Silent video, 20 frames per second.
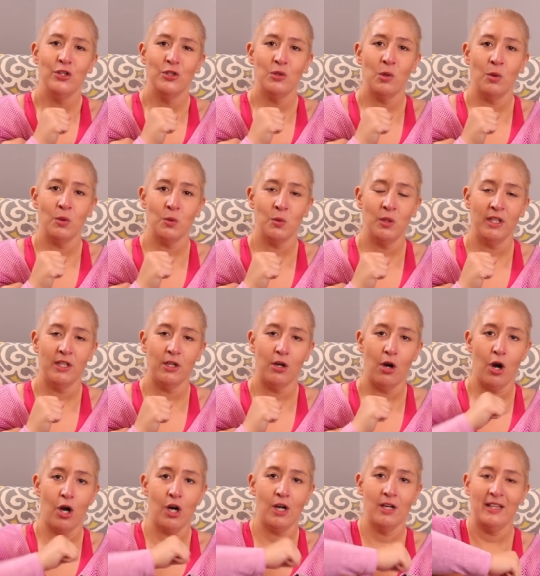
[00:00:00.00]
So it was really
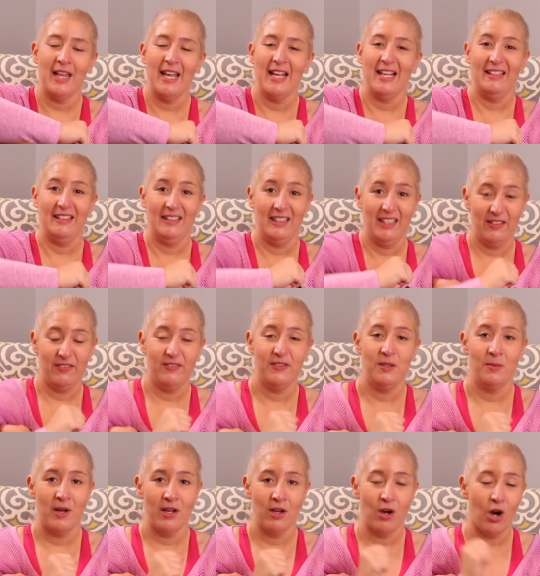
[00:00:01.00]
hard to like lift my